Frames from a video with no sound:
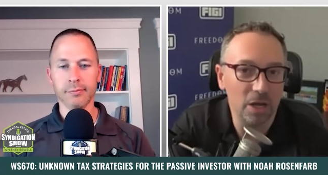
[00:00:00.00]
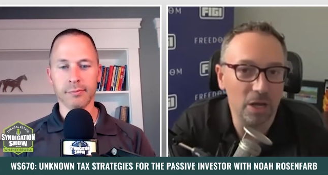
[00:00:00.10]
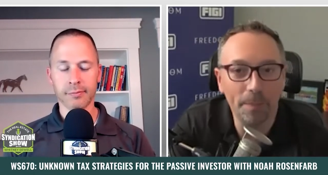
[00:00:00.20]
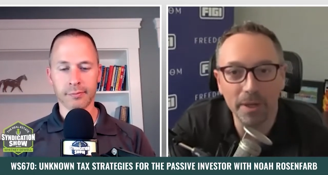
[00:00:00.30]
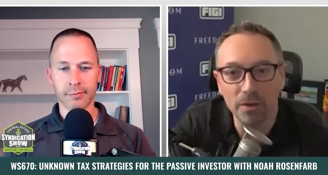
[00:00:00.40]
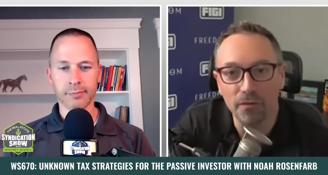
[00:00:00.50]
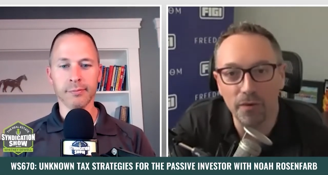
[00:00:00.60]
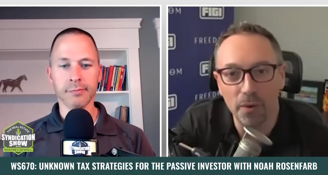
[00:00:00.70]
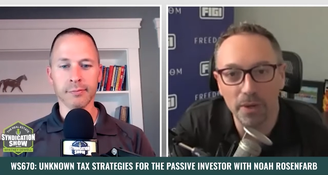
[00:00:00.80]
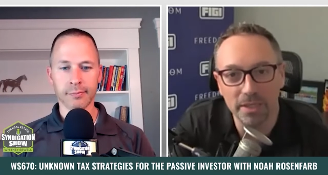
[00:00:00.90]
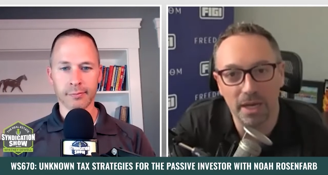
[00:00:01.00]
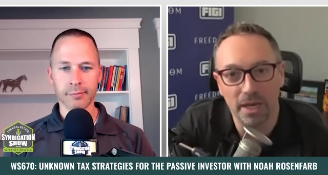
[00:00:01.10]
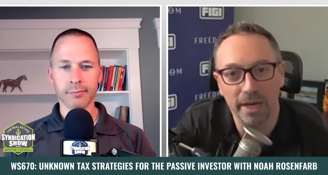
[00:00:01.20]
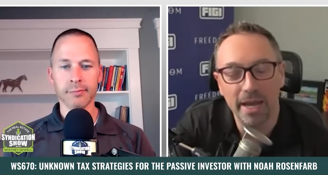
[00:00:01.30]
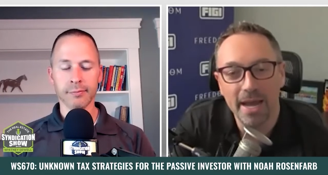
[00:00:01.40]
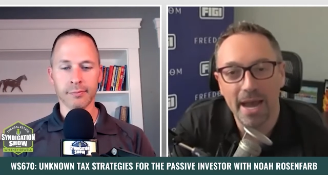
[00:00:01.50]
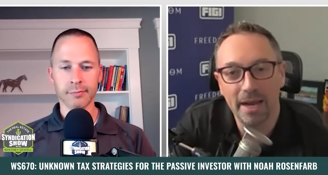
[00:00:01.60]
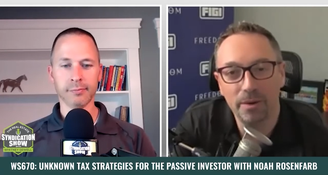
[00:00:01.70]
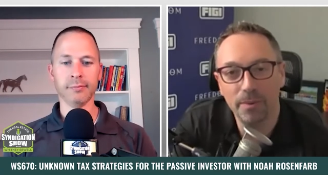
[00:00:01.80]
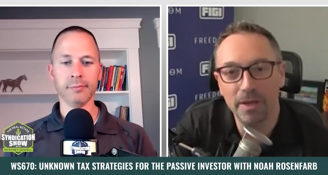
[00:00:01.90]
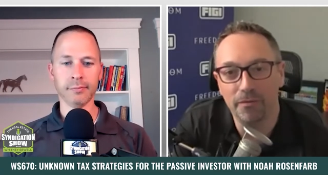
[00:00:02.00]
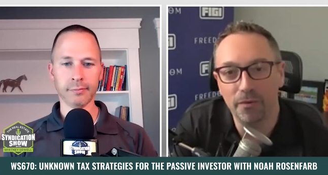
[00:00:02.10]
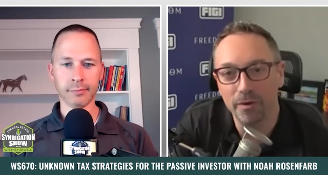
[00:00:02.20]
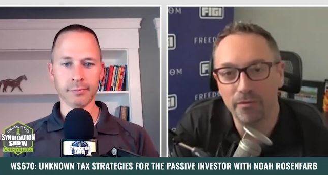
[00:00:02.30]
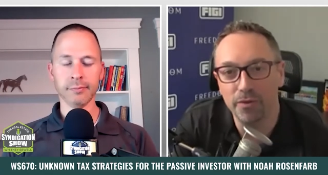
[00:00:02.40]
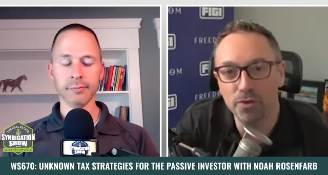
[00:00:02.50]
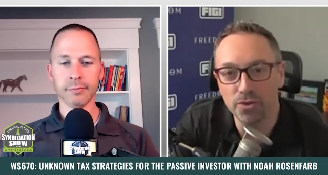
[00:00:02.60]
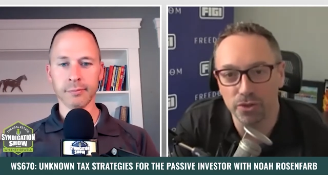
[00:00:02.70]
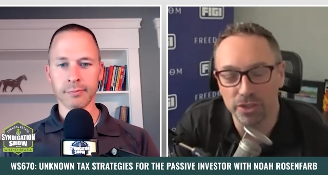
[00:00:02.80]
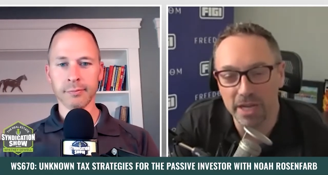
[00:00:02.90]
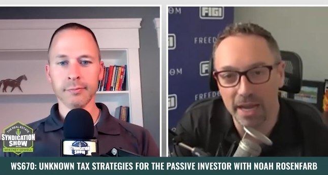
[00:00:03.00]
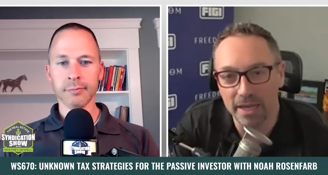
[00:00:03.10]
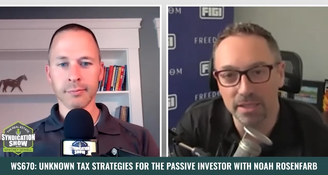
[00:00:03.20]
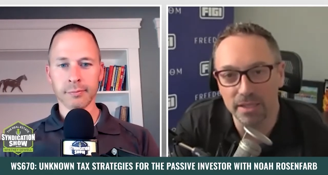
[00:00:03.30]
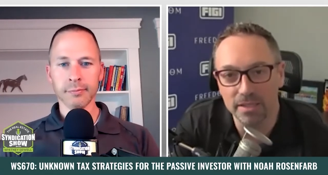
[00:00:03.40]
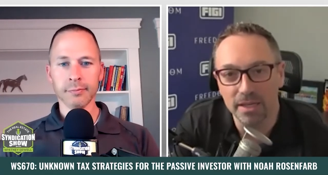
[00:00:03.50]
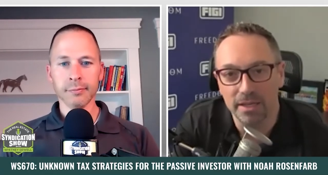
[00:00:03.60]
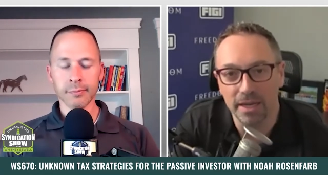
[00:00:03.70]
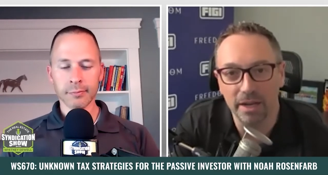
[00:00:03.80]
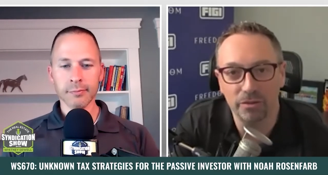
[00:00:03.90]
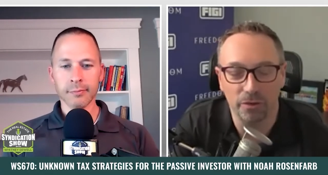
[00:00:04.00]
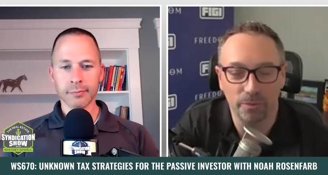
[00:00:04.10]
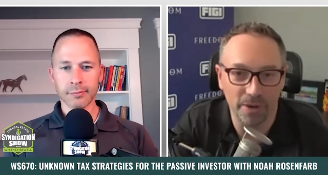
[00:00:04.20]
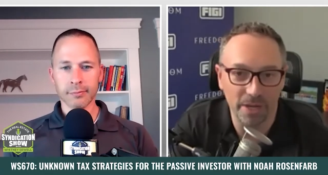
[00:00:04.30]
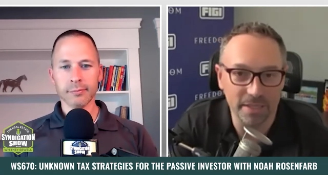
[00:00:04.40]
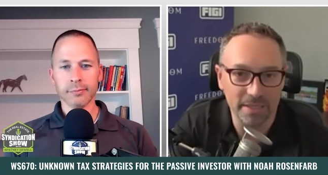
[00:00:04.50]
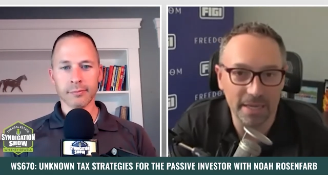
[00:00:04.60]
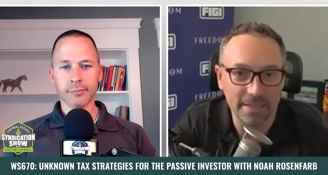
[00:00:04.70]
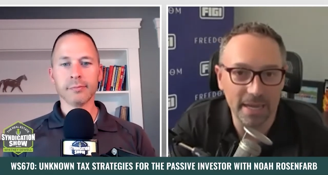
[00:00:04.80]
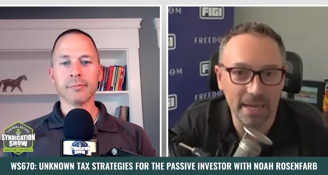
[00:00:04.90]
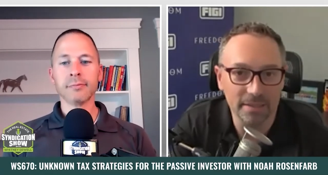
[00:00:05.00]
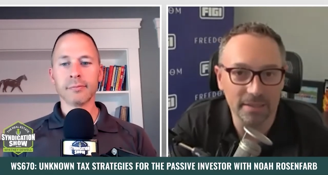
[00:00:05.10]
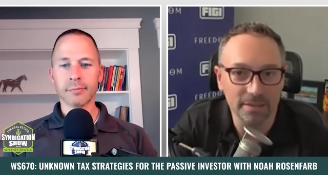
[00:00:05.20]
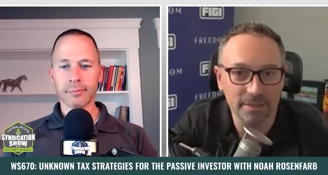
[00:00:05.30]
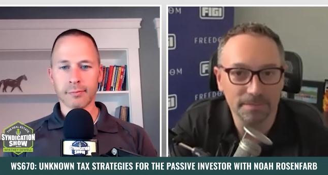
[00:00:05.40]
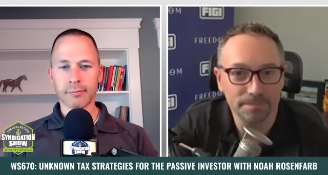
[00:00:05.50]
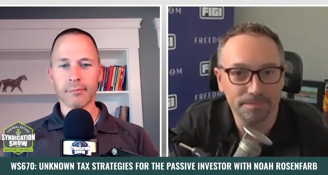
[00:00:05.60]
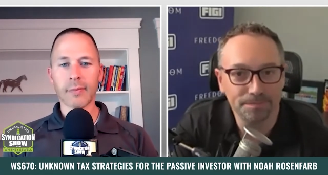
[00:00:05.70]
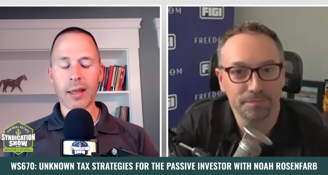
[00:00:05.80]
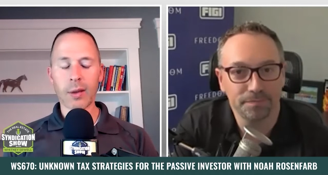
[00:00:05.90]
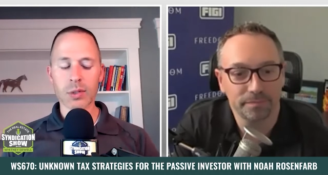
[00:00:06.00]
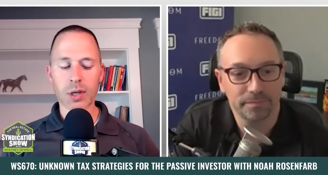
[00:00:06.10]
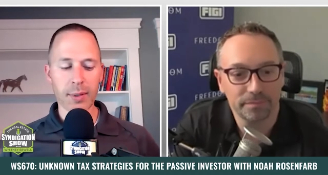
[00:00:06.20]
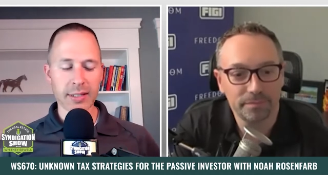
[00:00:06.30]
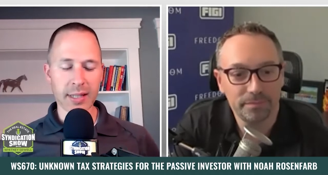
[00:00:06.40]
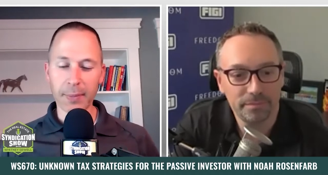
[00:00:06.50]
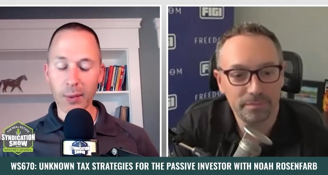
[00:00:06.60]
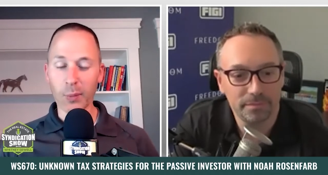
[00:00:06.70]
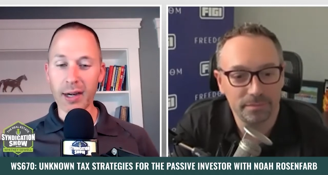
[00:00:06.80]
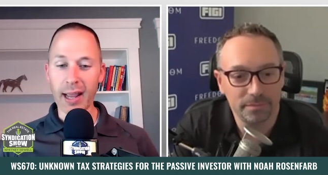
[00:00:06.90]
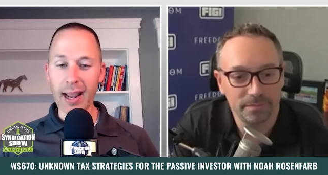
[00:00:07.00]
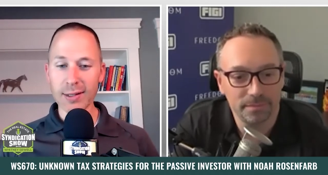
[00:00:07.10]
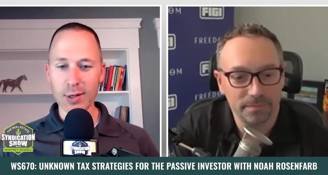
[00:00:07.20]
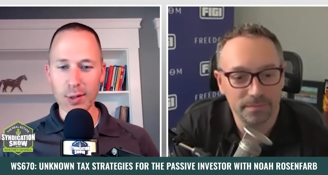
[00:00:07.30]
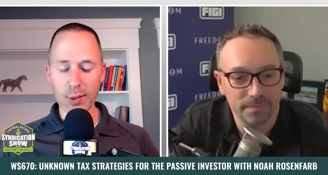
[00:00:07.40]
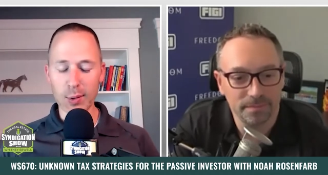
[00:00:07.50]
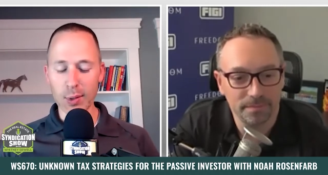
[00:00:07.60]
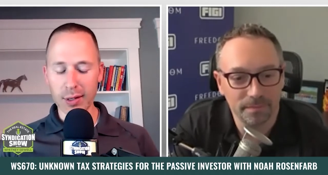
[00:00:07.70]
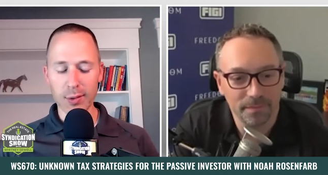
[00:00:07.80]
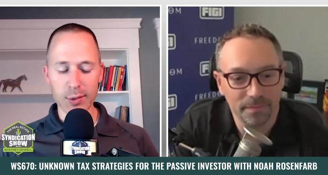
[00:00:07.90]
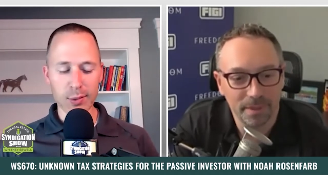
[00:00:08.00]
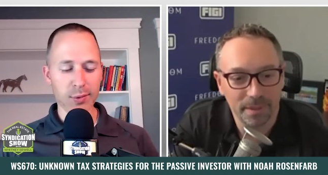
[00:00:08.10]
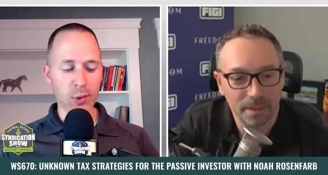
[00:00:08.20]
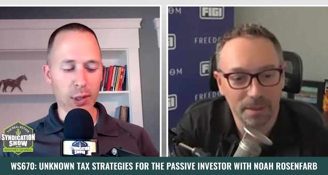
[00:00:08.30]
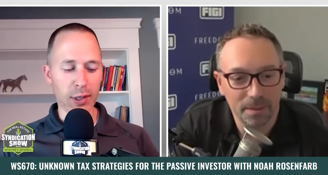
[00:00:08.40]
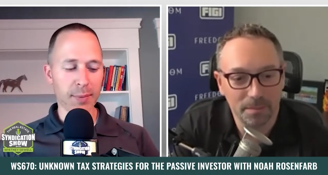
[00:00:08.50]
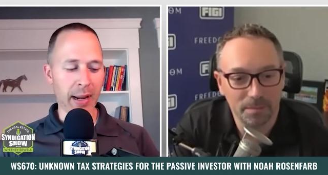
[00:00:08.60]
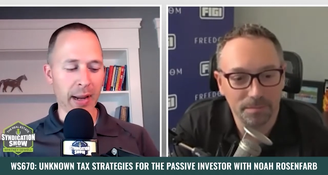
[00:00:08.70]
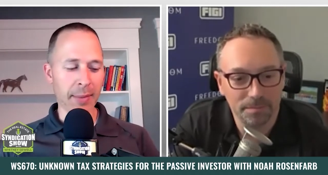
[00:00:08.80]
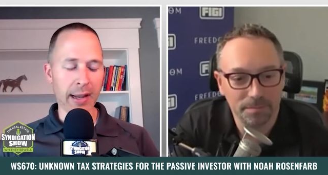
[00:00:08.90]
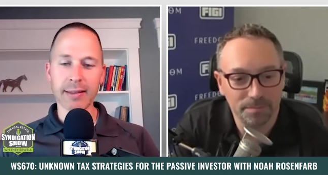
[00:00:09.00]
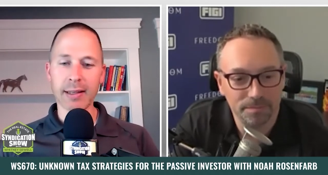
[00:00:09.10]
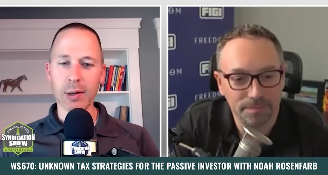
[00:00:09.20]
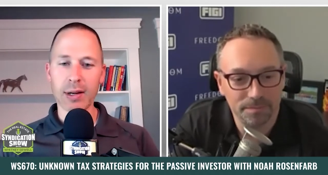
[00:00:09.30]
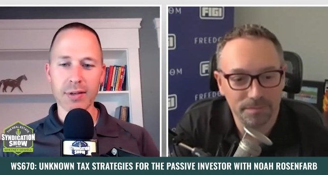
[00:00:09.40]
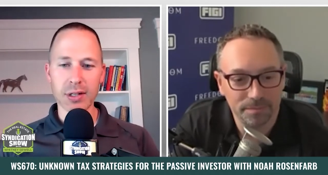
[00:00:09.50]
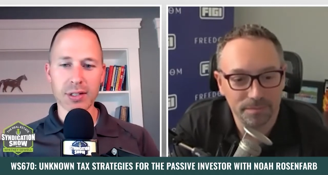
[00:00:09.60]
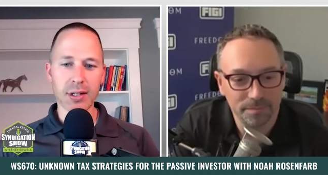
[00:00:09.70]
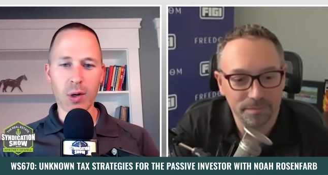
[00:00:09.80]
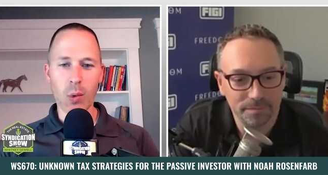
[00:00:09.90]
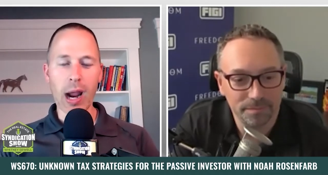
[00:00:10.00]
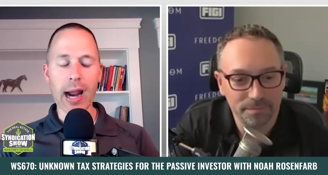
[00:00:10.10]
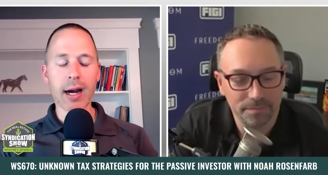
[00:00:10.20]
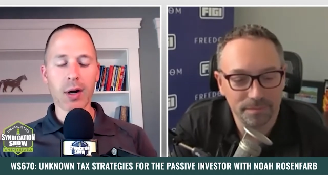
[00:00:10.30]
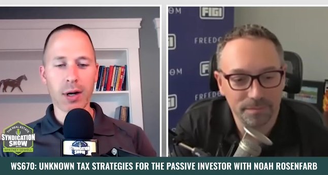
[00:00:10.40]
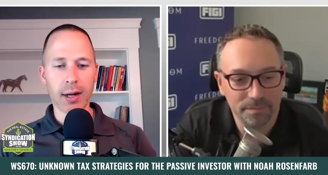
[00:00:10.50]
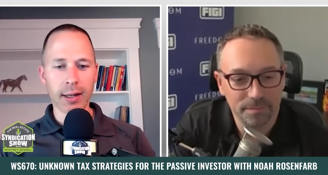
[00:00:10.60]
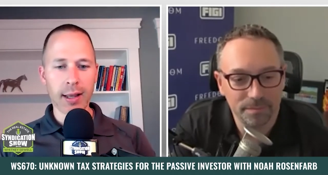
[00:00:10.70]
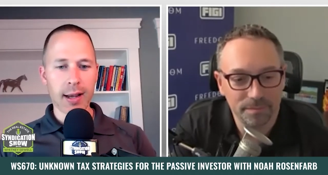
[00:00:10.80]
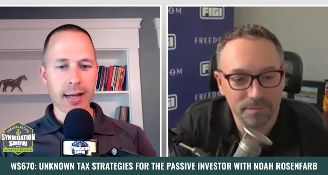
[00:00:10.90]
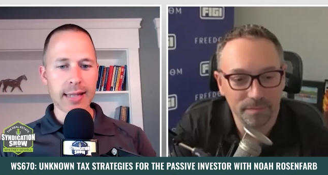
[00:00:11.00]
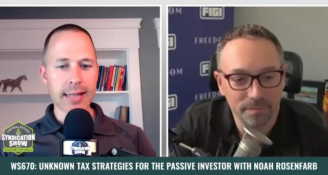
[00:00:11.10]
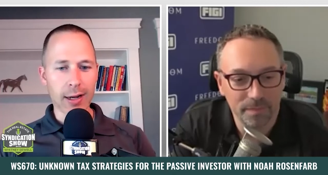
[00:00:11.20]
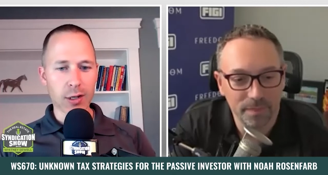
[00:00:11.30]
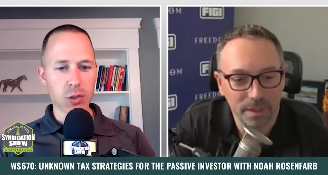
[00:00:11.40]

Speaker 1: helping you focus on how do we avoid future taxes not just present day taxes
Speaker 2: that was going to be something I wanted to ask you. You were you triggered in my mind there, even just you know hiring a tax